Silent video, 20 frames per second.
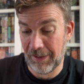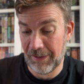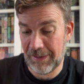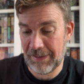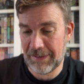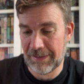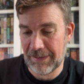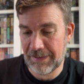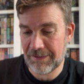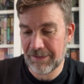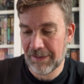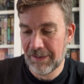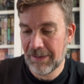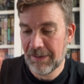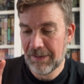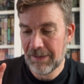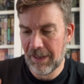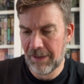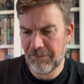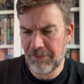in it.
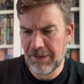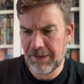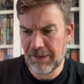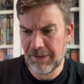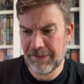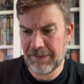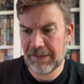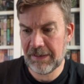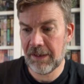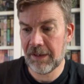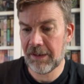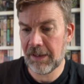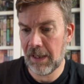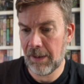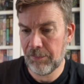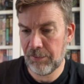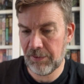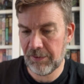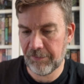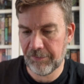I've read, I think, a
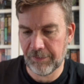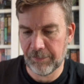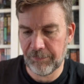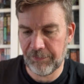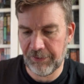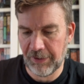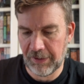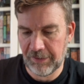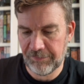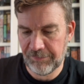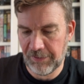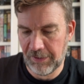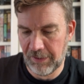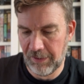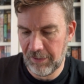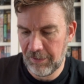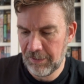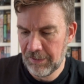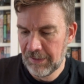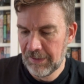couple of them so
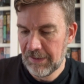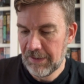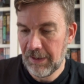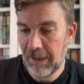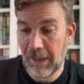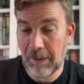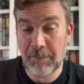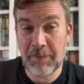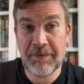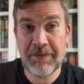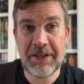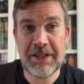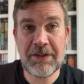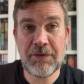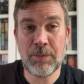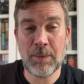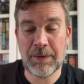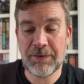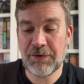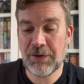far.
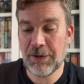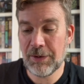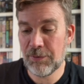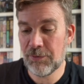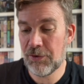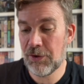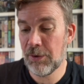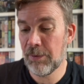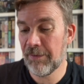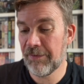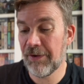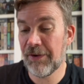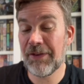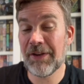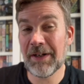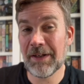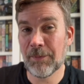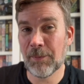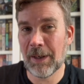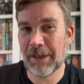These were two of the
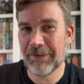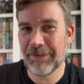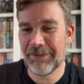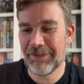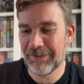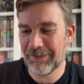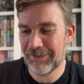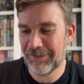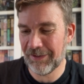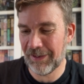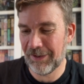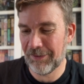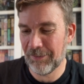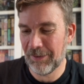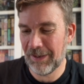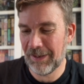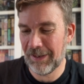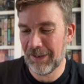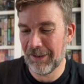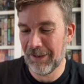thinner ones. So
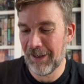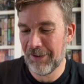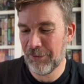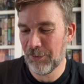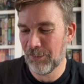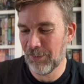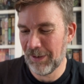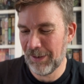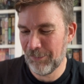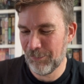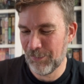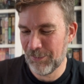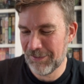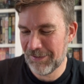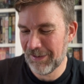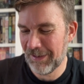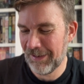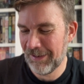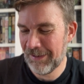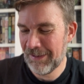I thought
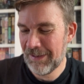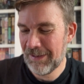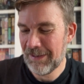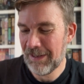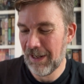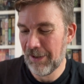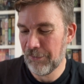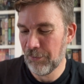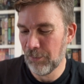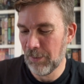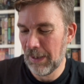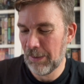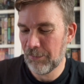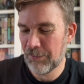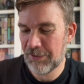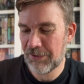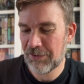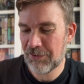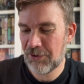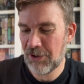I
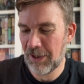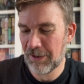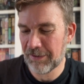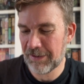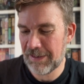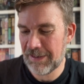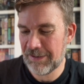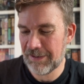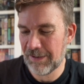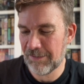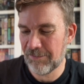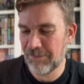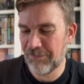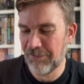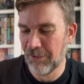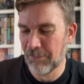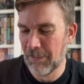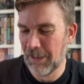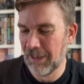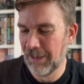would chuck these in
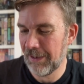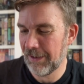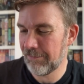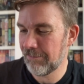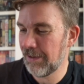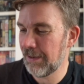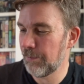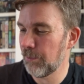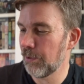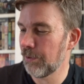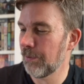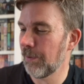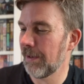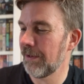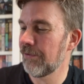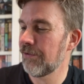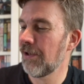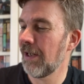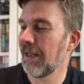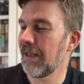for my Read What Your
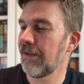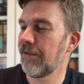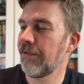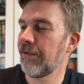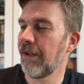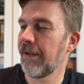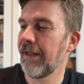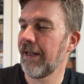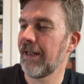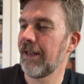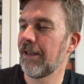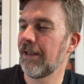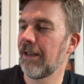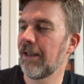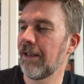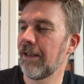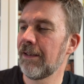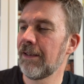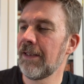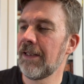Own challenge. So they
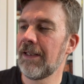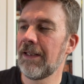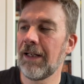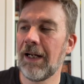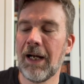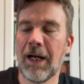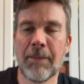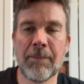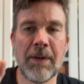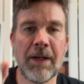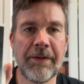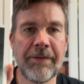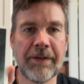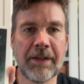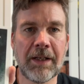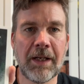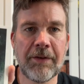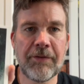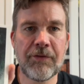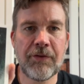are The
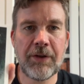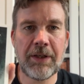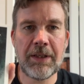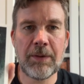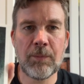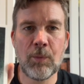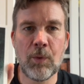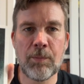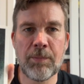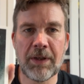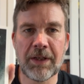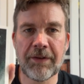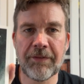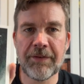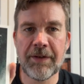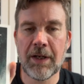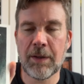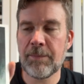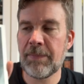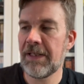Country Will Bring
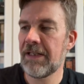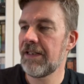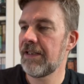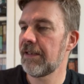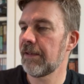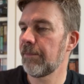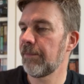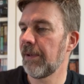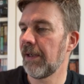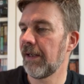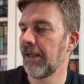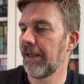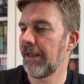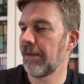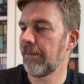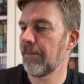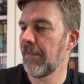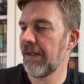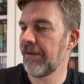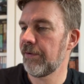Us No Peace by
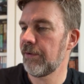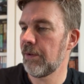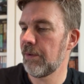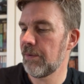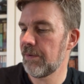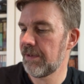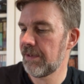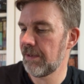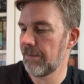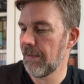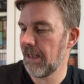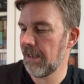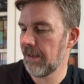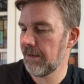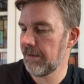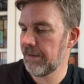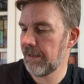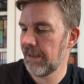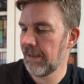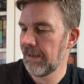Matthew
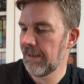Simard,